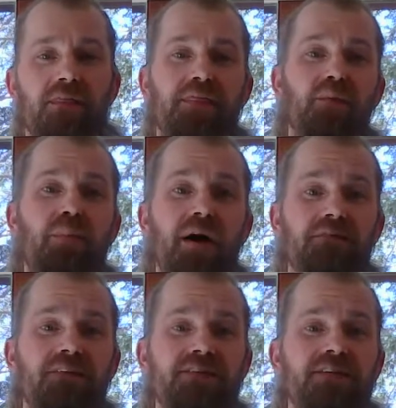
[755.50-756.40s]
the
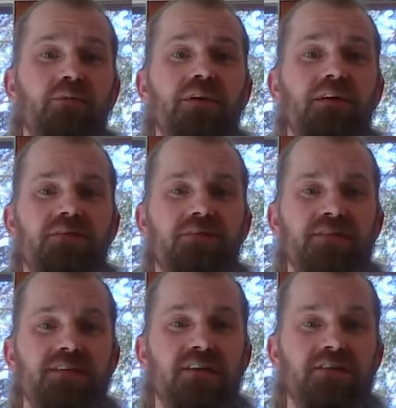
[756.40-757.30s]
benefits that we get from the
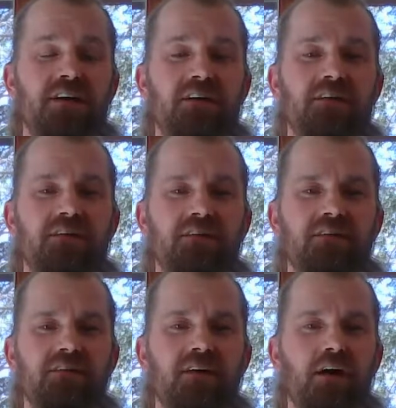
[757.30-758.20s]
sunshine.
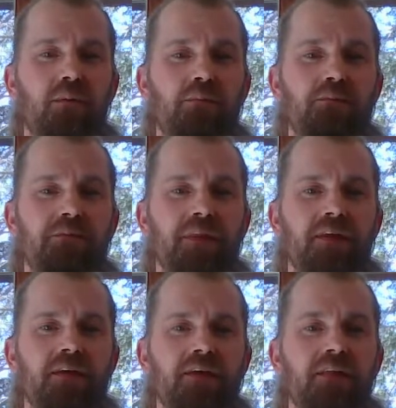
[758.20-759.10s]

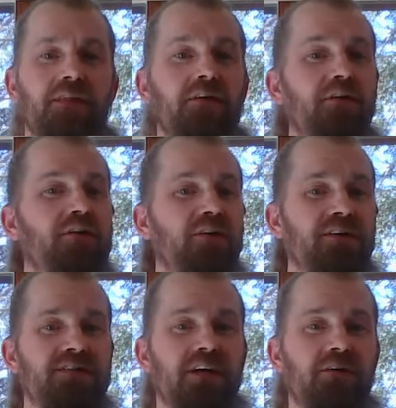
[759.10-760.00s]
The
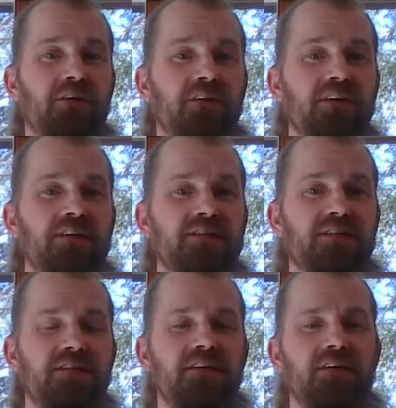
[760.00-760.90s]
nutrients that are
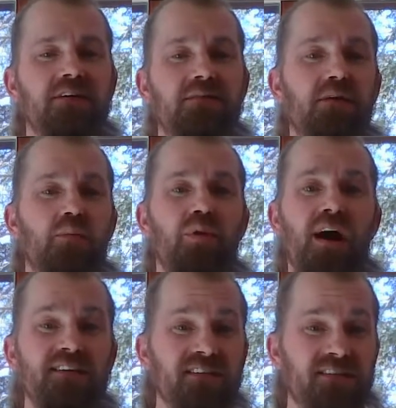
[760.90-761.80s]
released, the
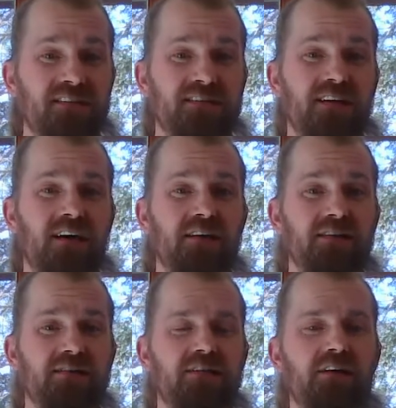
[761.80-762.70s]
processes that
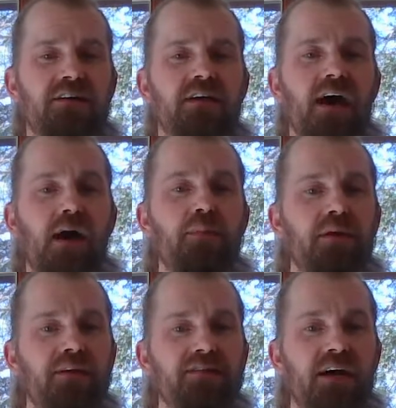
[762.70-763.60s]
start to happen
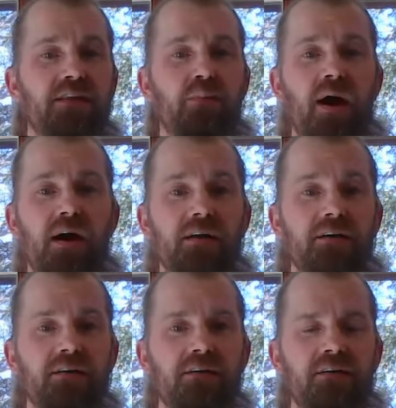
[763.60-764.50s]
inside the
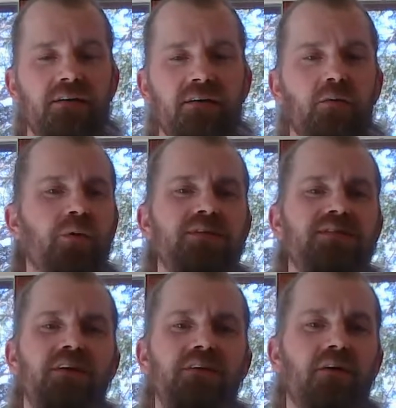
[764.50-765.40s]
body, we
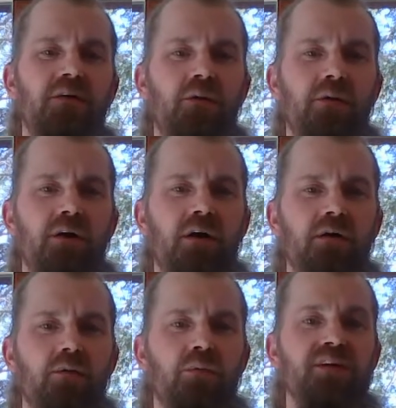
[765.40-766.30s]
still don't know it
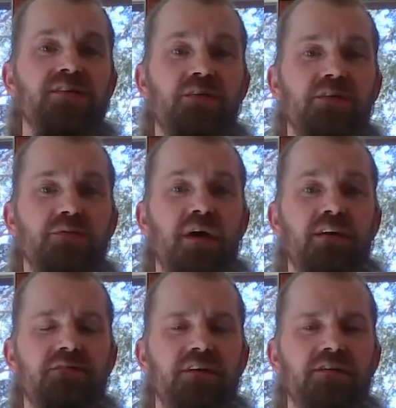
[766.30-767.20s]
all. We just know it's
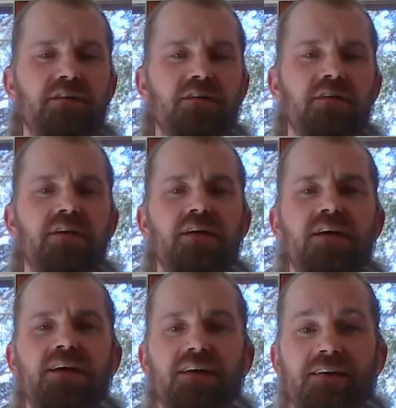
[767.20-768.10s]
beneficial,
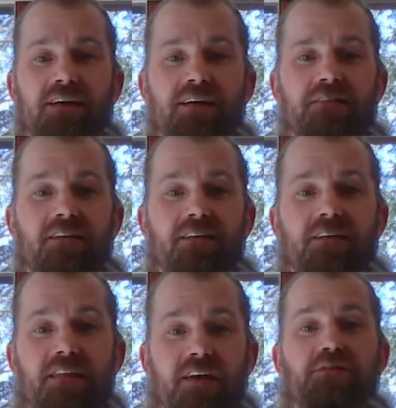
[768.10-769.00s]
given
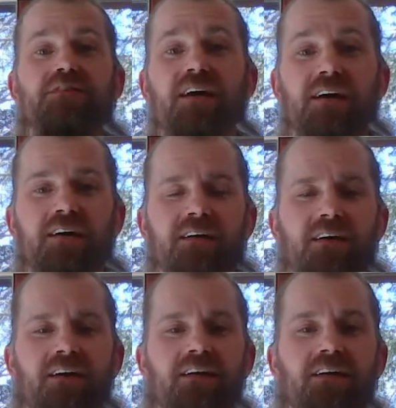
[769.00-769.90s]
that you take it
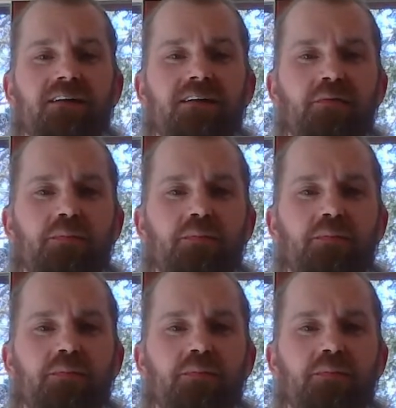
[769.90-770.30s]
in